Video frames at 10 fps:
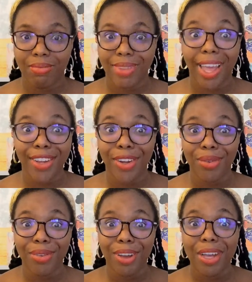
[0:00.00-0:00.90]
I know,
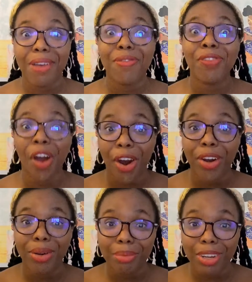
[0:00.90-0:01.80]
a
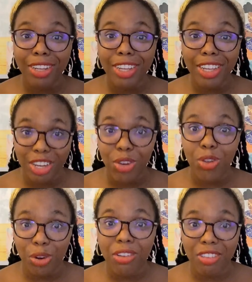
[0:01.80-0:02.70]
farm in New
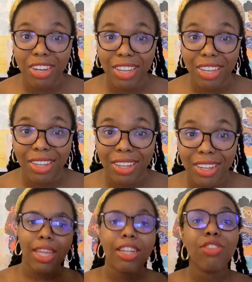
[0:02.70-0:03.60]
York City.
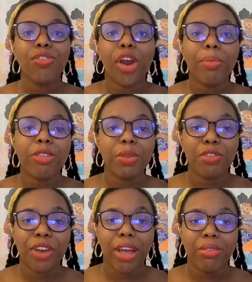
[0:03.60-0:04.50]
This farm has been
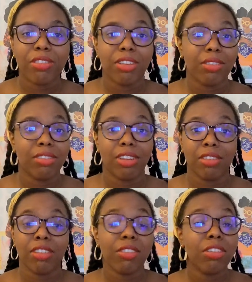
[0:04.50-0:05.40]
around since the
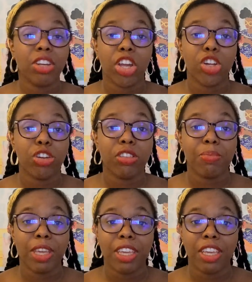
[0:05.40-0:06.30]
1600s,
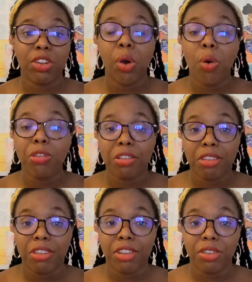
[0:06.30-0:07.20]
making it the oldest
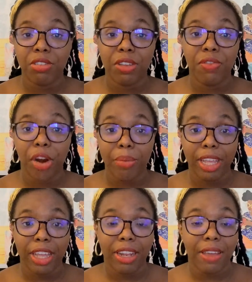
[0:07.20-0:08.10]
continuously
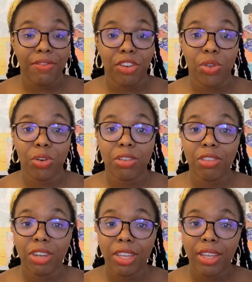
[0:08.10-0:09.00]
farmland left in New York
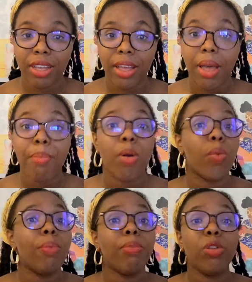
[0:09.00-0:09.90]
City. But
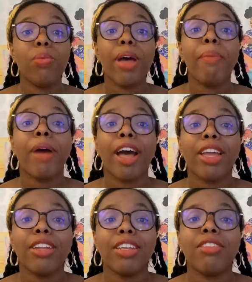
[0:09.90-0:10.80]
what blew my
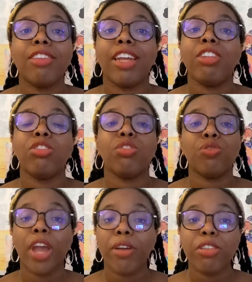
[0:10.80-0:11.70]
mind is that it's
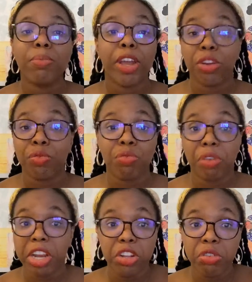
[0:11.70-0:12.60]
surrounded by a
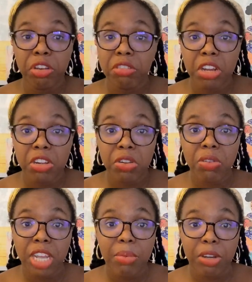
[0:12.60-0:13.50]
regular residential
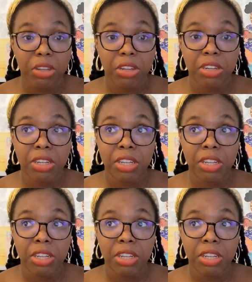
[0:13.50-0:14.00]
neighborhood.